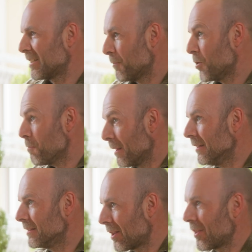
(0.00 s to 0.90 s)
as someone who
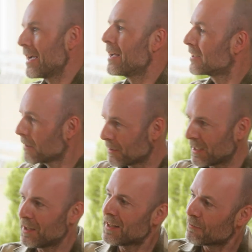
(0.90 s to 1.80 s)
builds a thing and
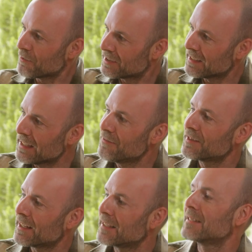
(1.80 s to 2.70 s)
somebody that receives
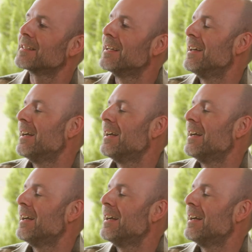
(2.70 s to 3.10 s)
things.